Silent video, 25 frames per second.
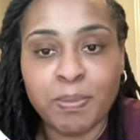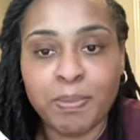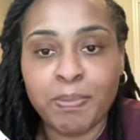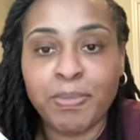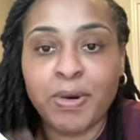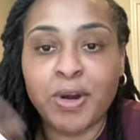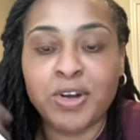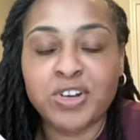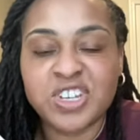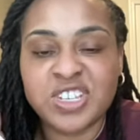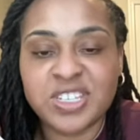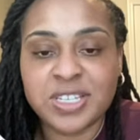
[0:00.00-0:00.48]

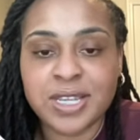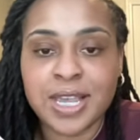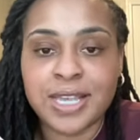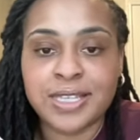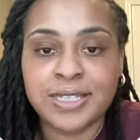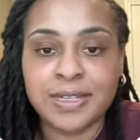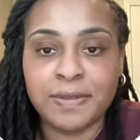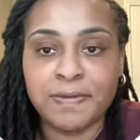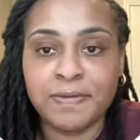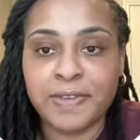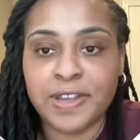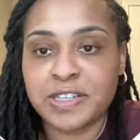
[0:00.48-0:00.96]
purchase
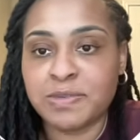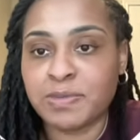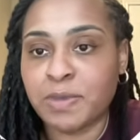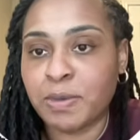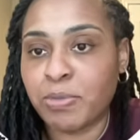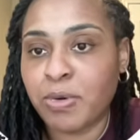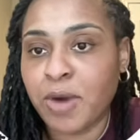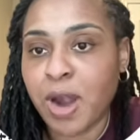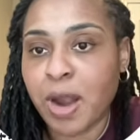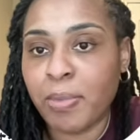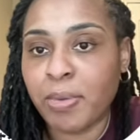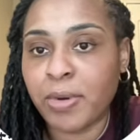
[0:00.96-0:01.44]
as an investment
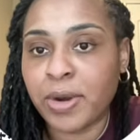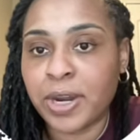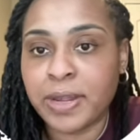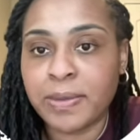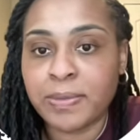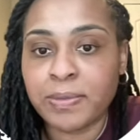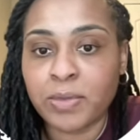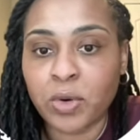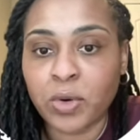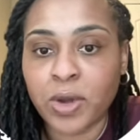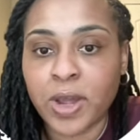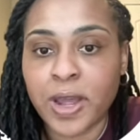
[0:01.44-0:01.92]
property,
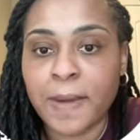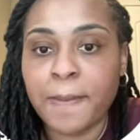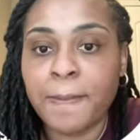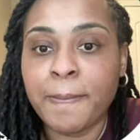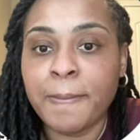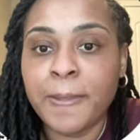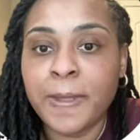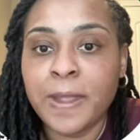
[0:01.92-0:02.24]
okay?